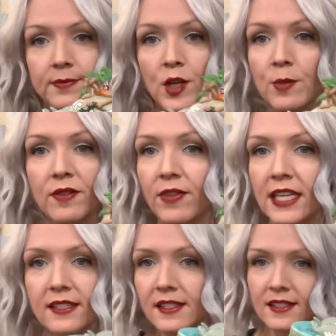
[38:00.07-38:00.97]
Human
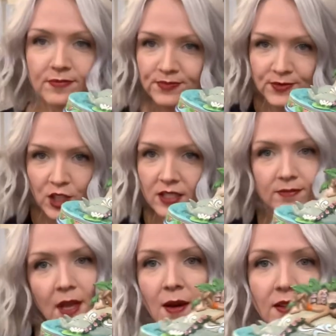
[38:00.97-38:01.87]
faces, just
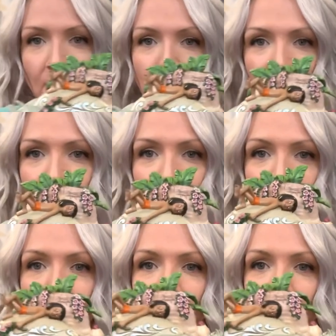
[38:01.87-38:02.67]
not my thing.